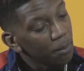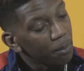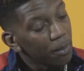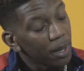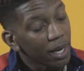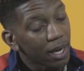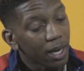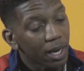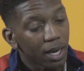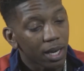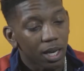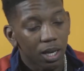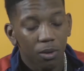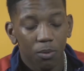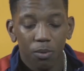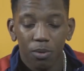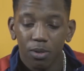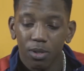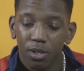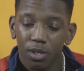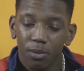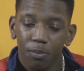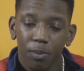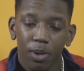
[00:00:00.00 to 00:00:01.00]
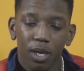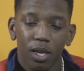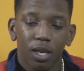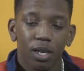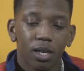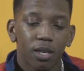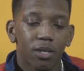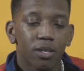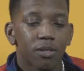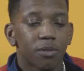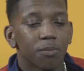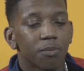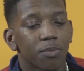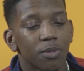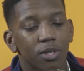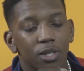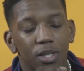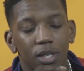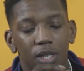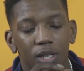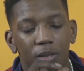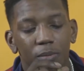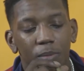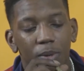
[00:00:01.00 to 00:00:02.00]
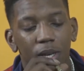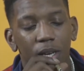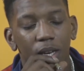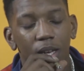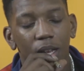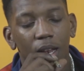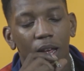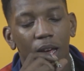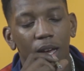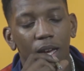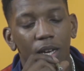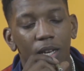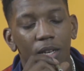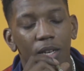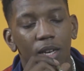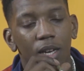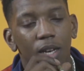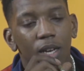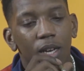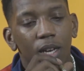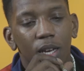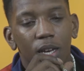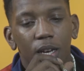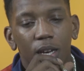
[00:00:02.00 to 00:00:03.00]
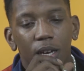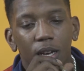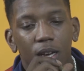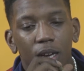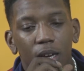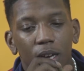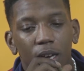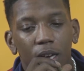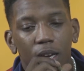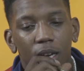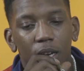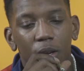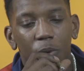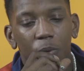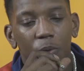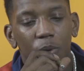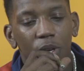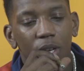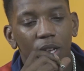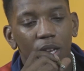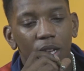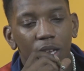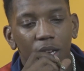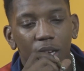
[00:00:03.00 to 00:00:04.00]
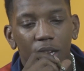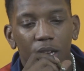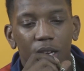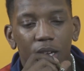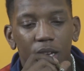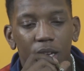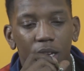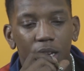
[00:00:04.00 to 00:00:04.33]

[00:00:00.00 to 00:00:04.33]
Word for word: Man, it was man, it's some shit, man. Like it really, it,